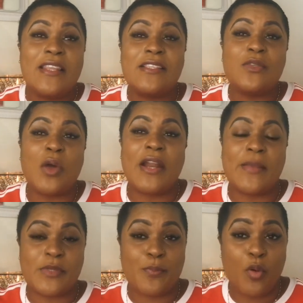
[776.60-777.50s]
This is one of
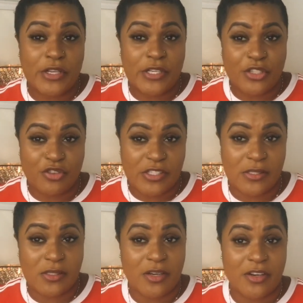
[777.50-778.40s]
them sporty
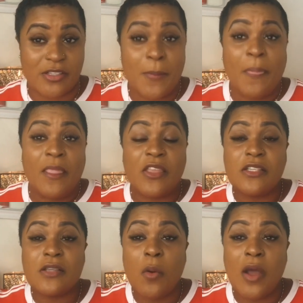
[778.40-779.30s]
dressy skirt.
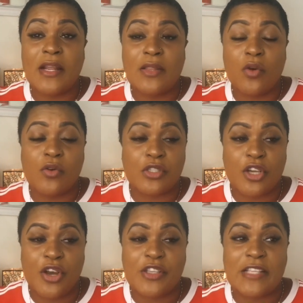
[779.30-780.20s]
These are one of those
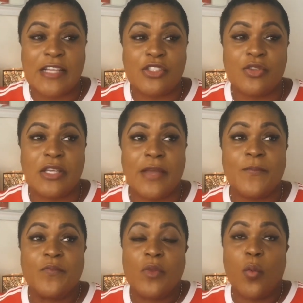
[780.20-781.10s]
skirts that you
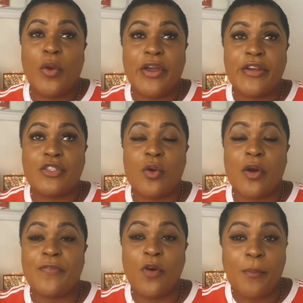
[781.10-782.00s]
can wear
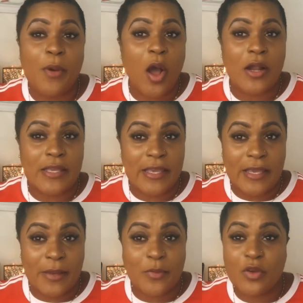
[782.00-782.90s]
to a football game.